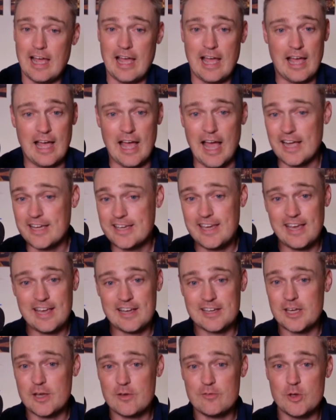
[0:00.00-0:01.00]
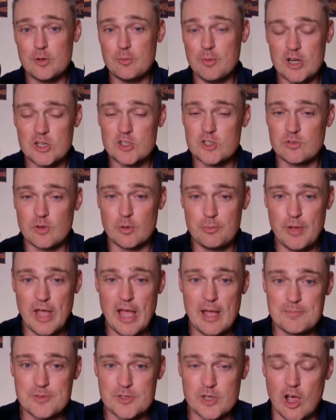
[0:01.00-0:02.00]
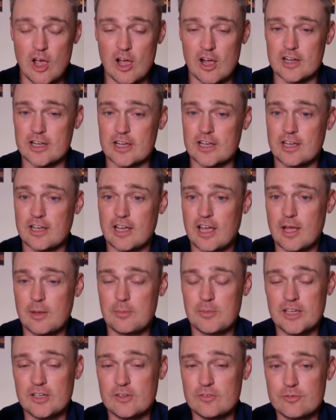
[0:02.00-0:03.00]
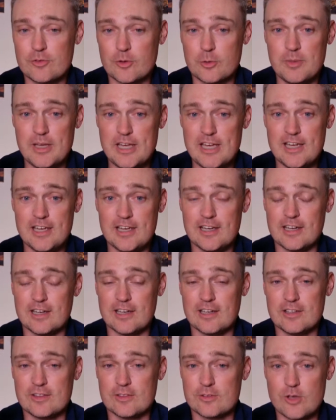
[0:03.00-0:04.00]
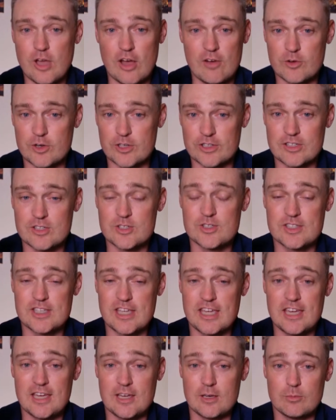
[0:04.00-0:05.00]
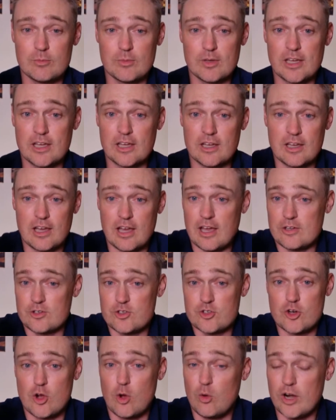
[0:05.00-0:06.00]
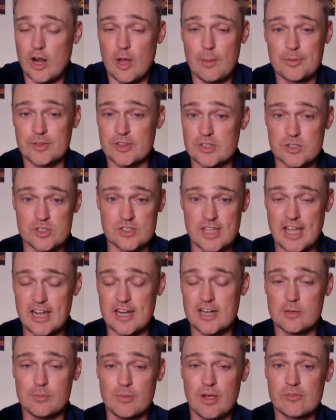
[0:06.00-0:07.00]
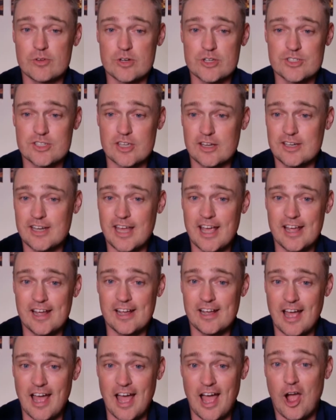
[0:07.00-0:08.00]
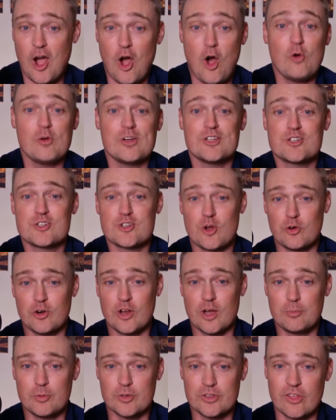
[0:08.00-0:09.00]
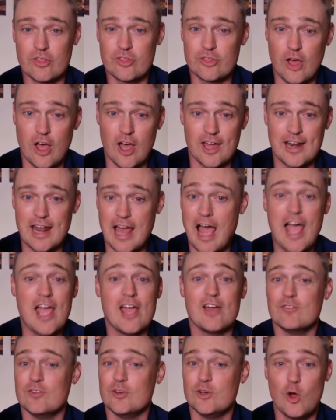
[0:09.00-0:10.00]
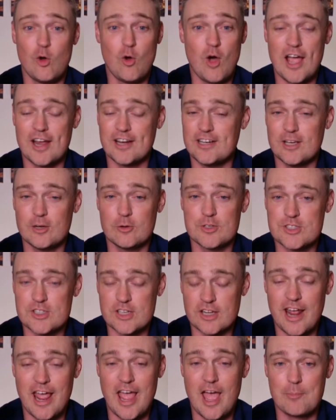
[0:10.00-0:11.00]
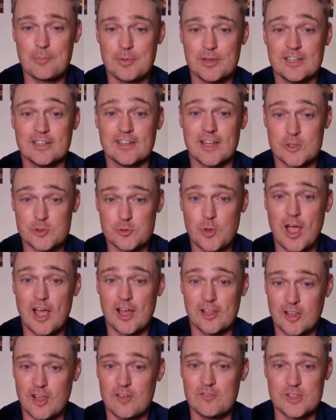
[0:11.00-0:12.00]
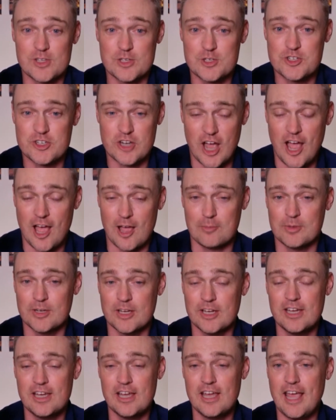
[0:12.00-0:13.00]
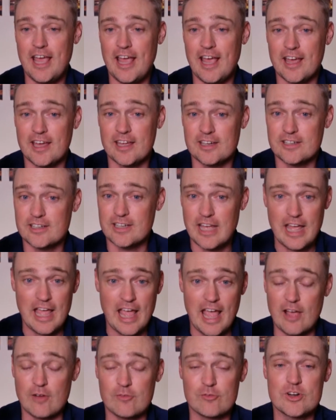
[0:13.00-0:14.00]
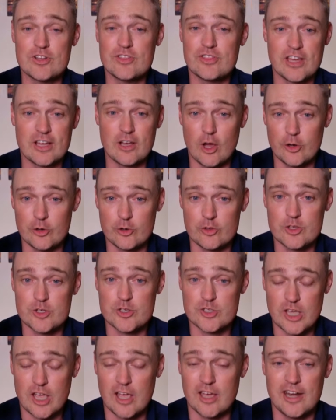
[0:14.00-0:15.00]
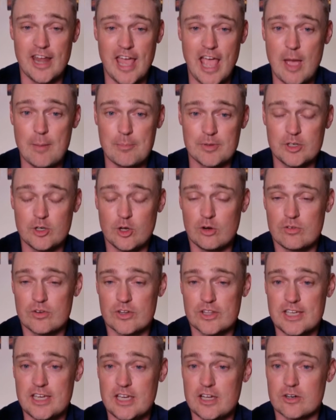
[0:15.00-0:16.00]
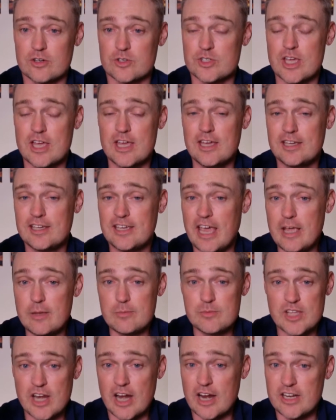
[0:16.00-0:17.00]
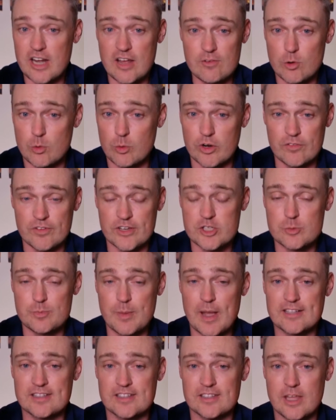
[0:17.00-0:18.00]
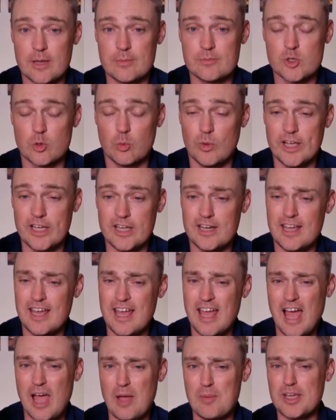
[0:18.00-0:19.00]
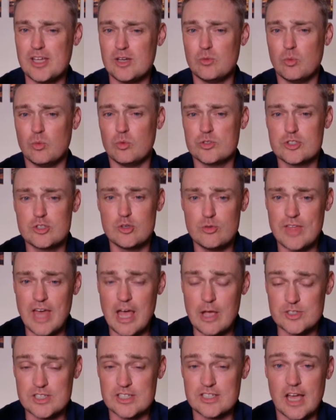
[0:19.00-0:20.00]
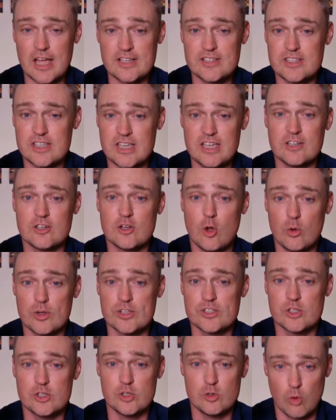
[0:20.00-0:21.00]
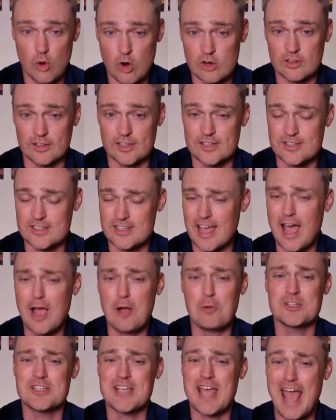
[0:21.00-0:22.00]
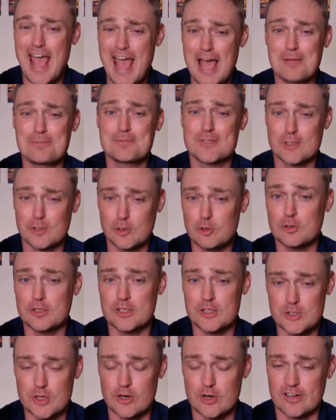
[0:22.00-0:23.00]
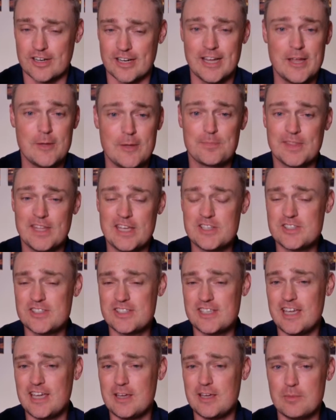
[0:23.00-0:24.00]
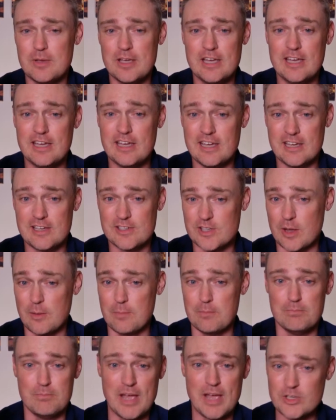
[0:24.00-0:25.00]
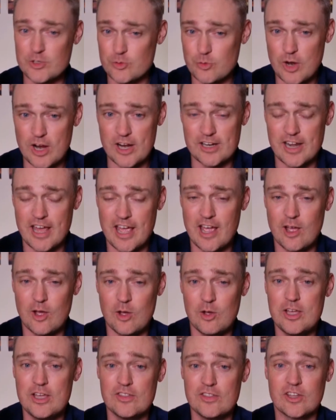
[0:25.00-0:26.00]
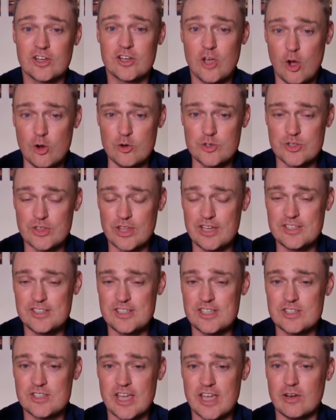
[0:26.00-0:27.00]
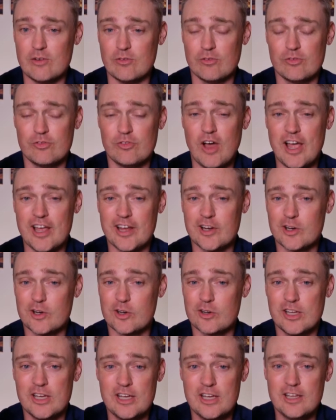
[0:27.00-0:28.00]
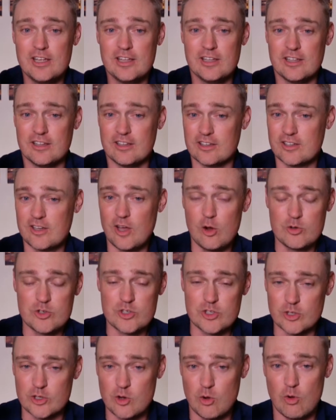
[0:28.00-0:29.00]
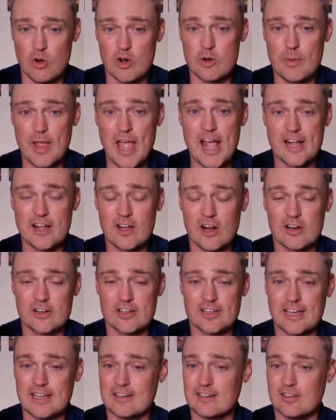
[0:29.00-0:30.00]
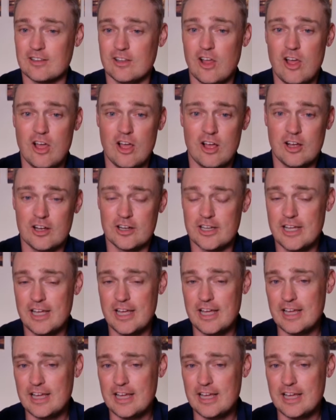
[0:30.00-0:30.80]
I can't give you much of a pep talk. I mean, for me, covering this team, showing up at the stadium every Sunday, I always showed up with the thought, I have no idea what's going to happen, and that's why I love this job. And everything under the sun happened over the years. Games that I never would have expected them to win. I mean, 2019 going to New Orleans, I was absolutely certain this team is a mess right now. The coach thinks he's getting fired. The coach and the quarterback aren't getting along.